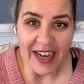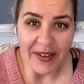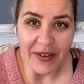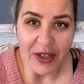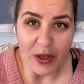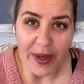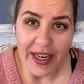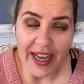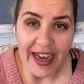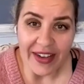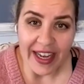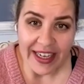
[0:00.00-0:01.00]
If you're going to have
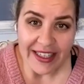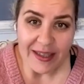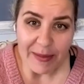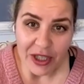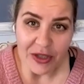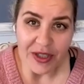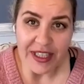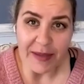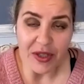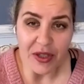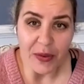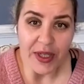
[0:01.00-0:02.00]
any special stips,
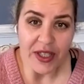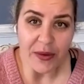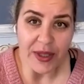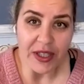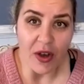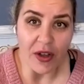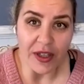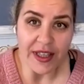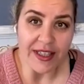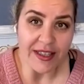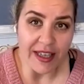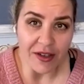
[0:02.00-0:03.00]
do it so it's all in the
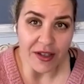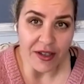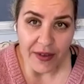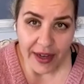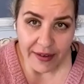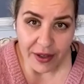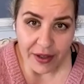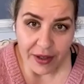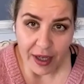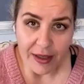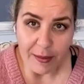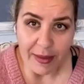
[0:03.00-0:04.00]
seller's favor, not the
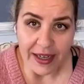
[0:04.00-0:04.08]
buyer's.